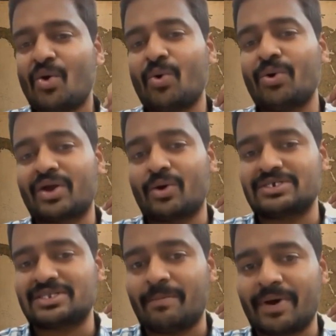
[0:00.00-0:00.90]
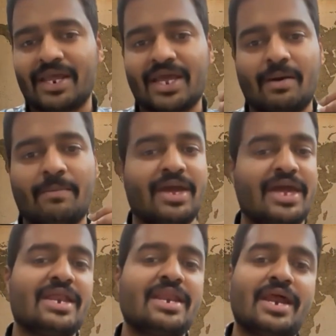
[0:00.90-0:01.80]
Who records the money coming
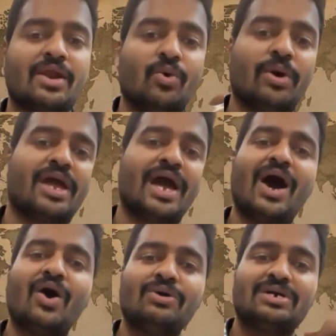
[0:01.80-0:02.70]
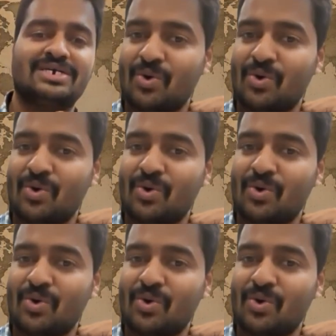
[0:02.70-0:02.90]
in and going out?